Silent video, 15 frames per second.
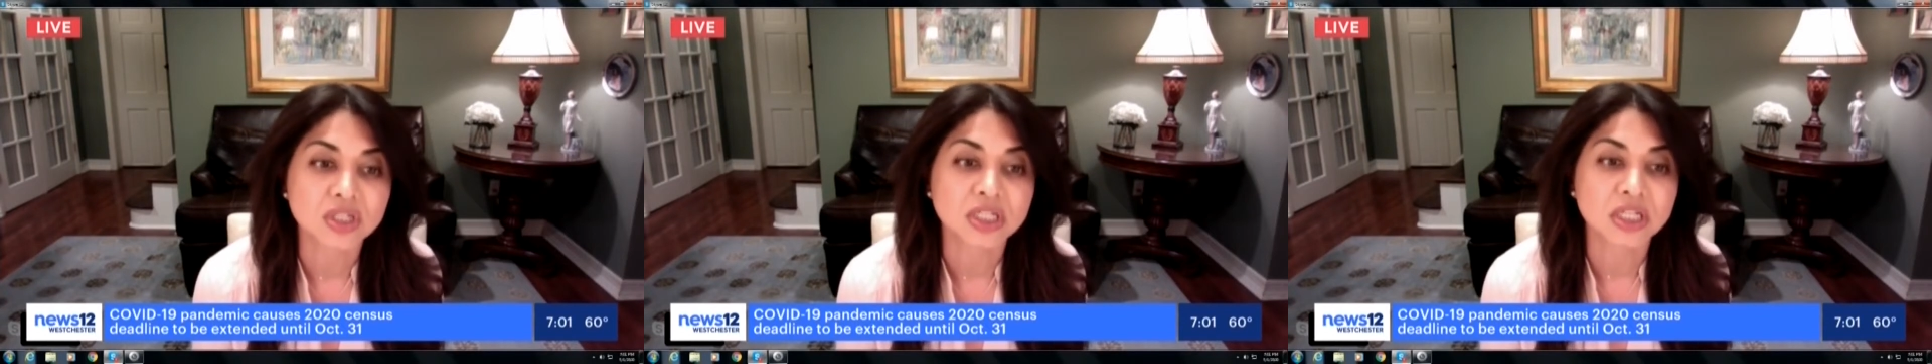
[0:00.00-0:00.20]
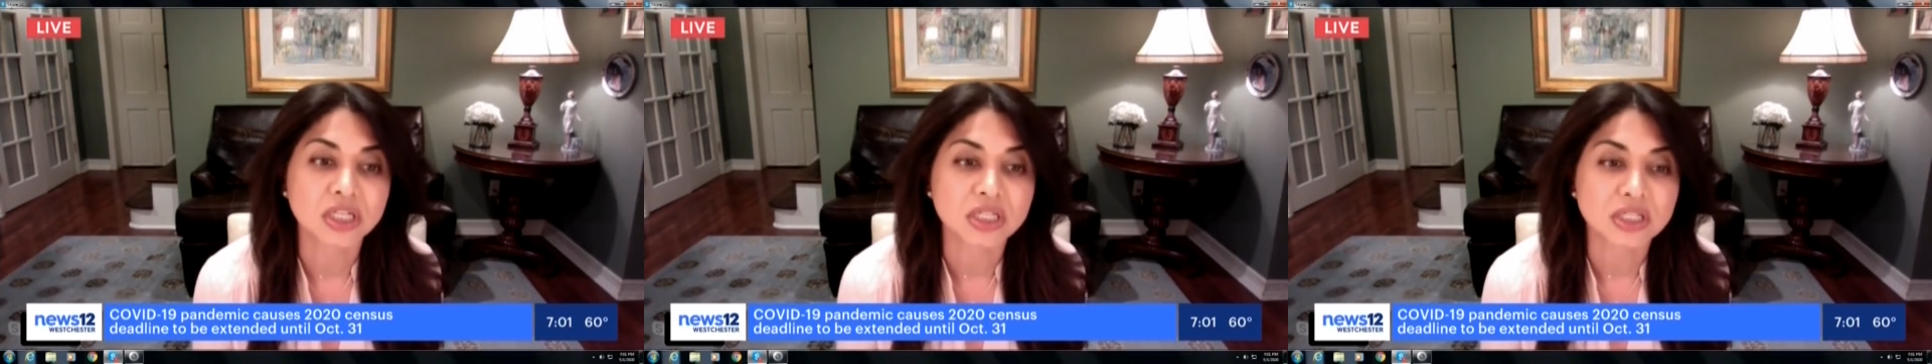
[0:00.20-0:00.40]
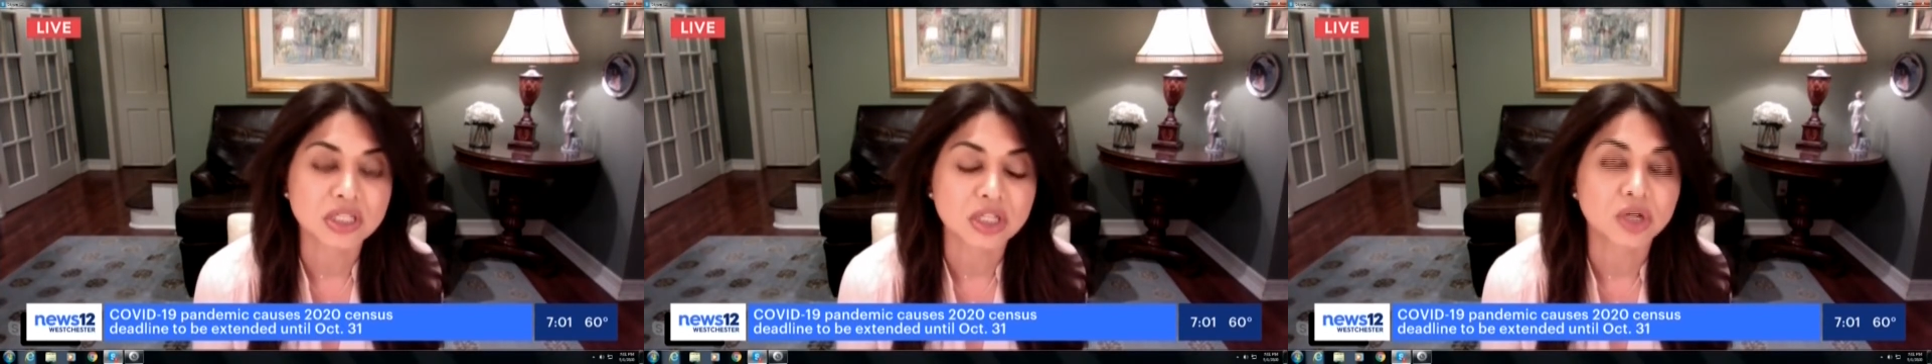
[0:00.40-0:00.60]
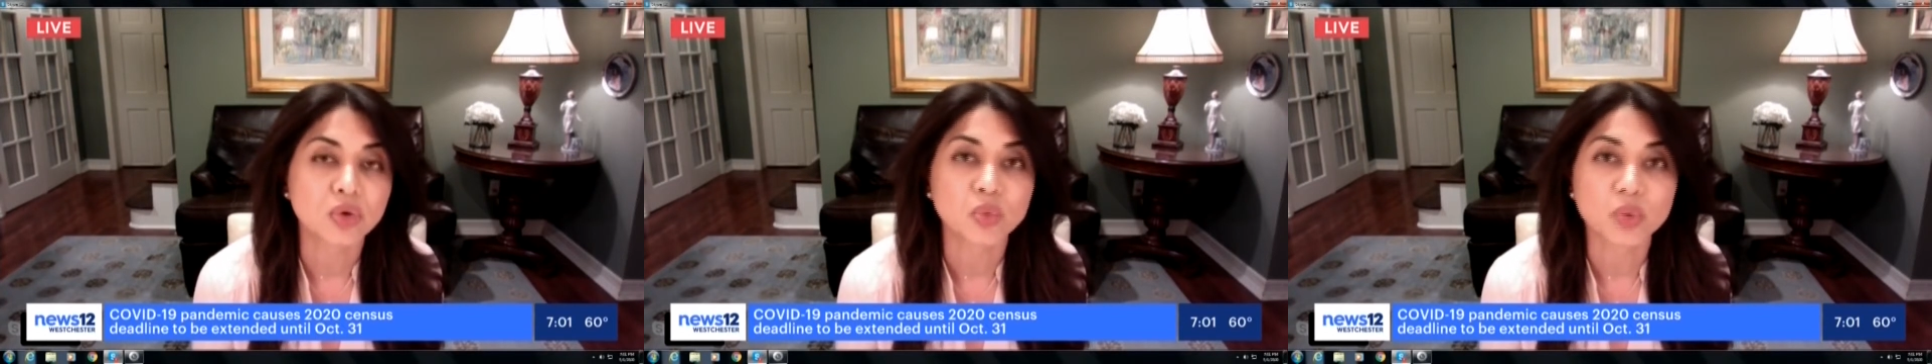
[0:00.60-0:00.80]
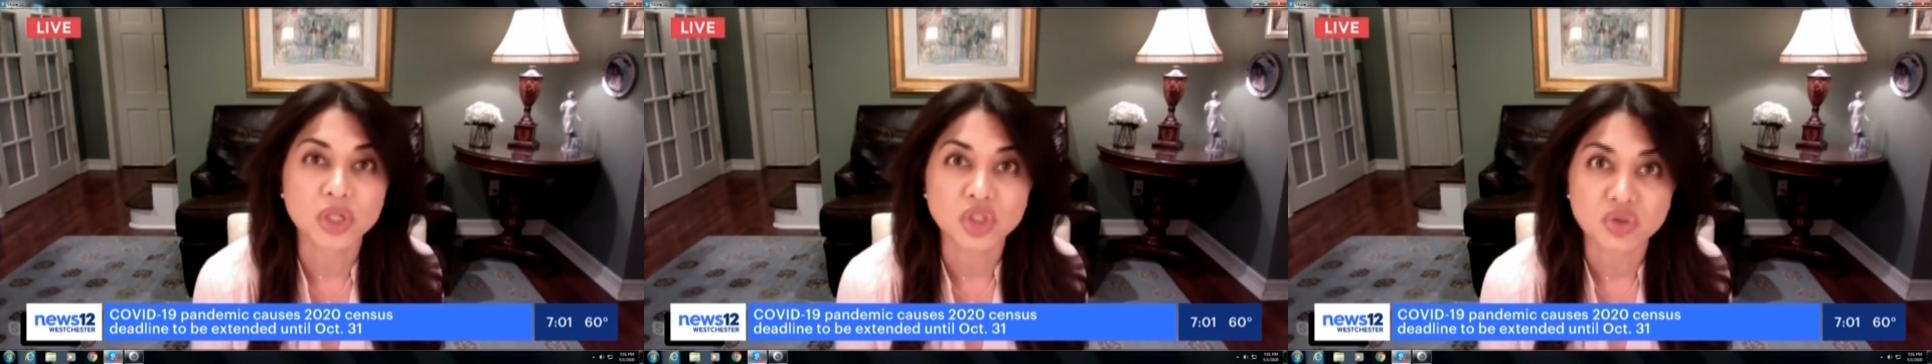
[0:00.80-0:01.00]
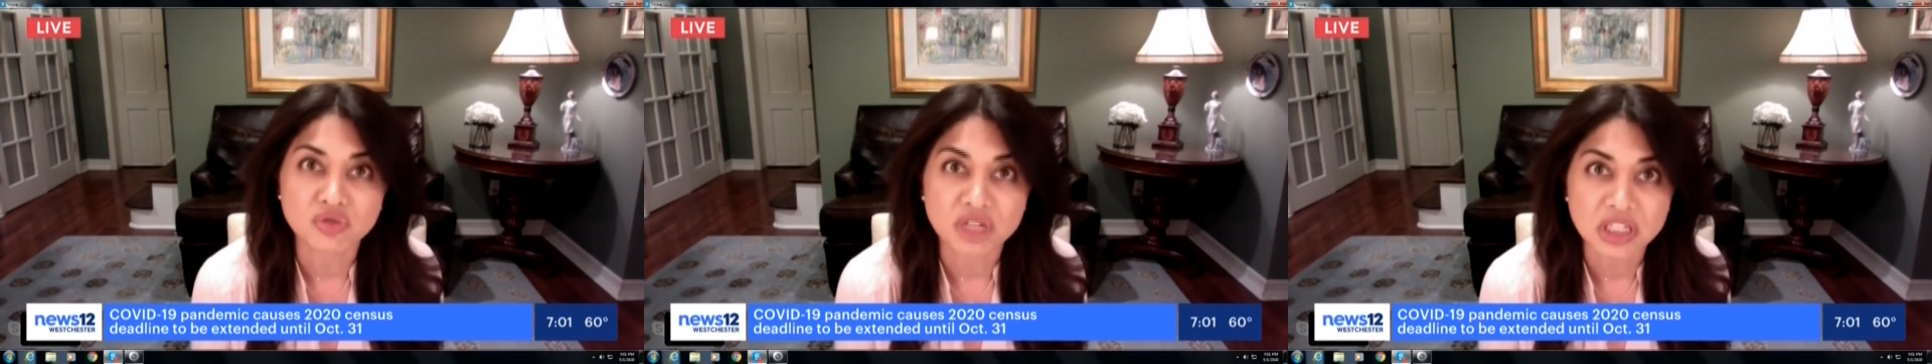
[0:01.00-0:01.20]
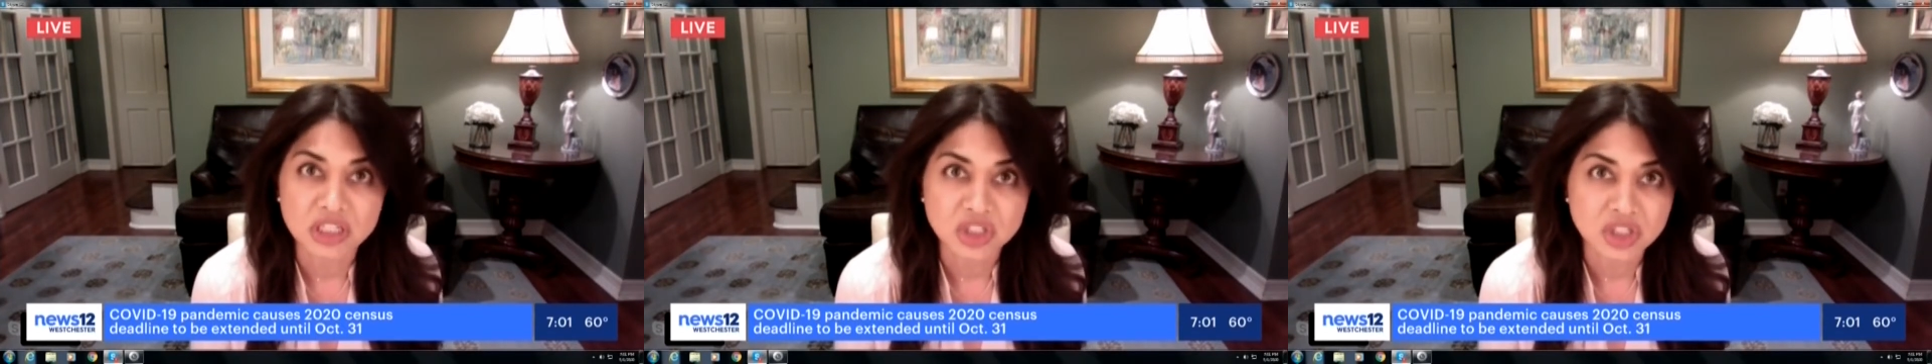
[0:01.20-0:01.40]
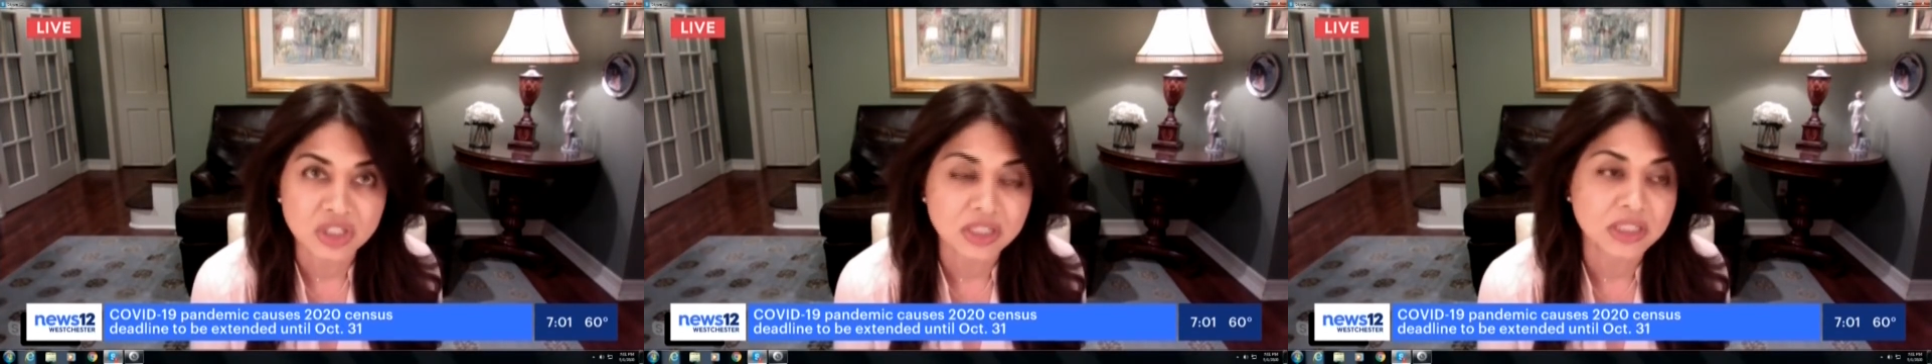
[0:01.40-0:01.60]
to consider which
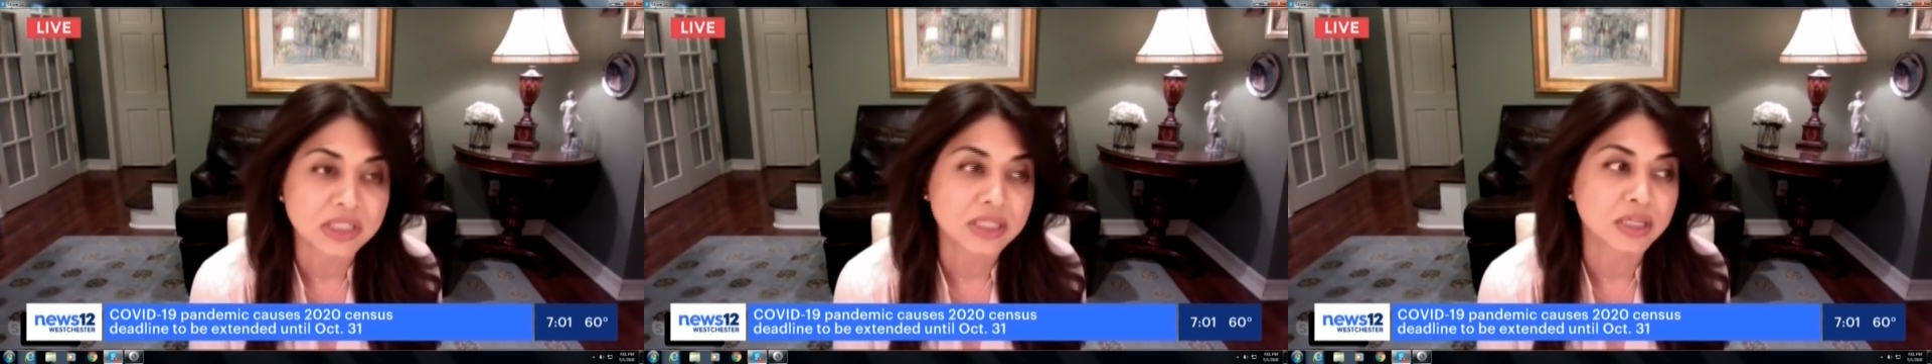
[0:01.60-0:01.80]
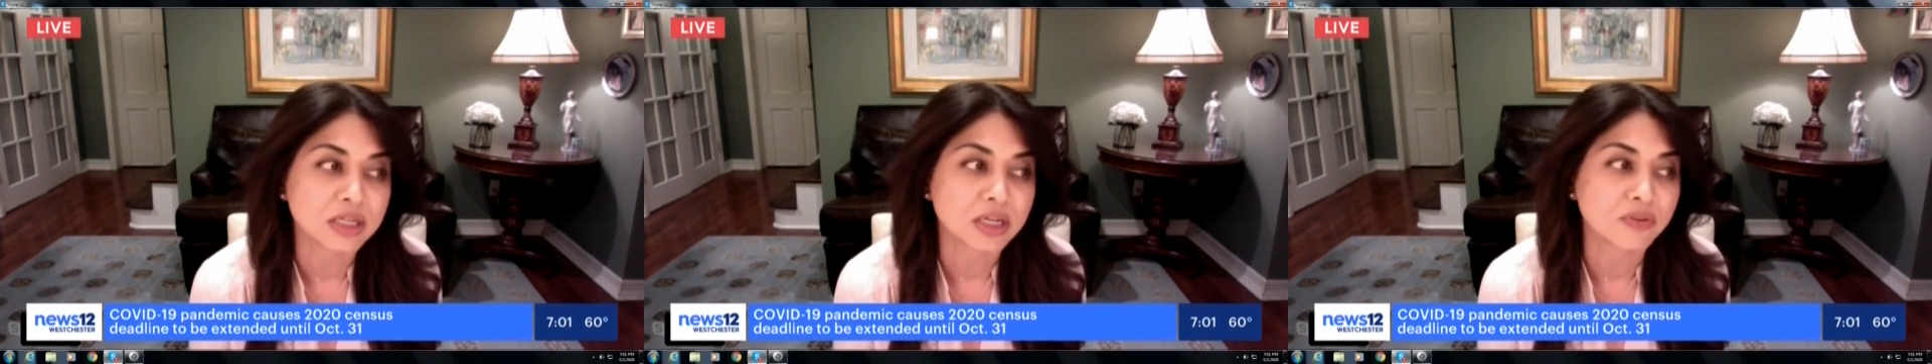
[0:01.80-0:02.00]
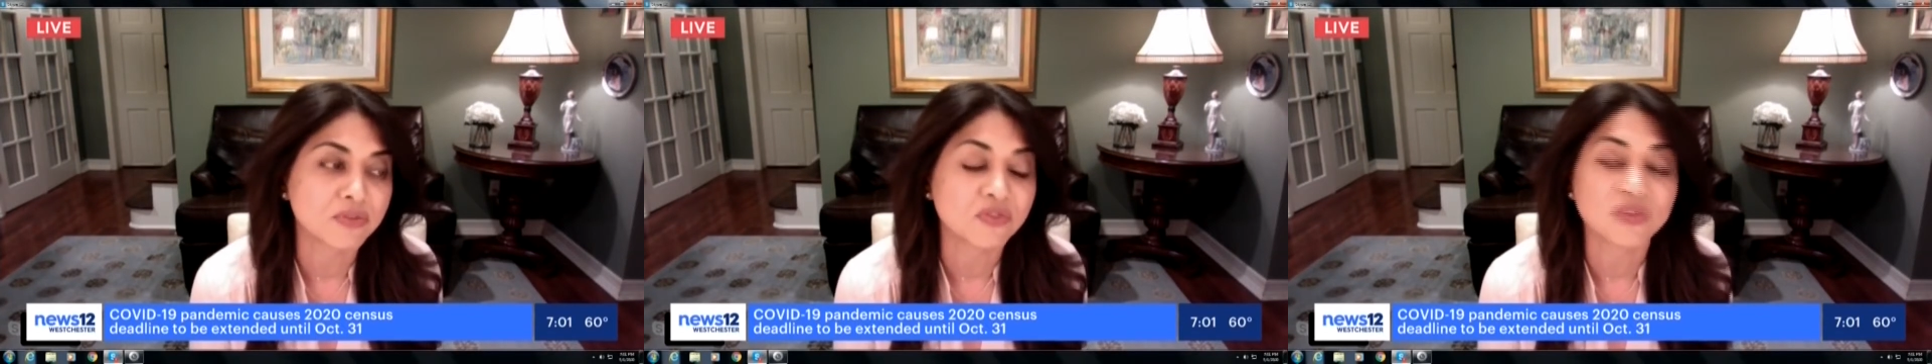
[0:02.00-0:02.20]
regions in a